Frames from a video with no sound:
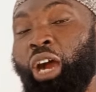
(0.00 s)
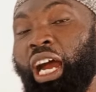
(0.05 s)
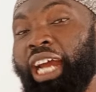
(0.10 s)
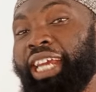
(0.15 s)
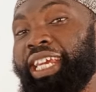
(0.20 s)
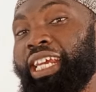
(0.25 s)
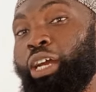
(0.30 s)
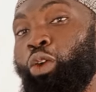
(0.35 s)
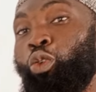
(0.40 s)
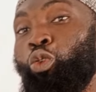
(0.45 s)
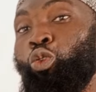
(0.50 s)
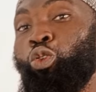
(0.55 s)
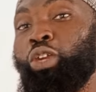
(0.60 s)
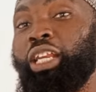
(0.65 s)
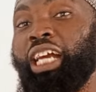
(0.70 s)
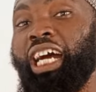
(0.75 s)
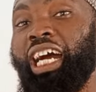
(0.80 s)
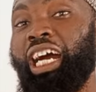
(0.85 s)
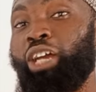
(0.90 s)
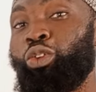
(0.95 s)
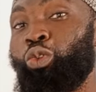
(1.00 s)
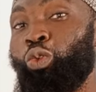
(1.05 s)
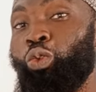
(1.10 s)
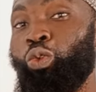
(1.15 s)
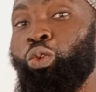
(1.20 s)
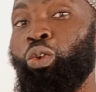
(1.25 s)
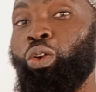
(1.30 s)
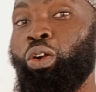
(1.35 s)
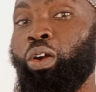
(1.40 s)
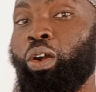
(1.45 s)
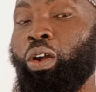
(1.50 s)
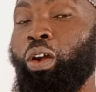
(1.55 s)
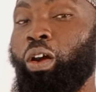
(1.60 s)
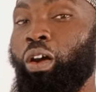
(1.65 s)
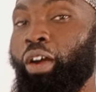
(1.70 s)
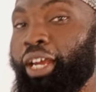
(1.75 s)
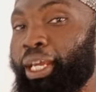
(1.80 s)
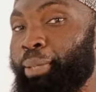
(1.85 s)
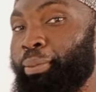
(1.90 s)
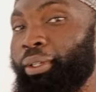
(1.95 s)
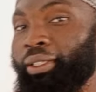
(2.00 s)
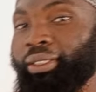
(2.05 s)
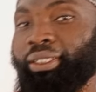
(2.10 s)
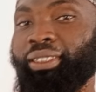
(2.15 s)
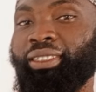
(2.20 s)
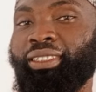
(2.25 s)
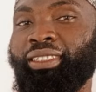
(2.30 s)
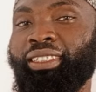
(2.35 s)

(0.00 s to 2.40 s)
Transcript: and yakula anhu ghaiban.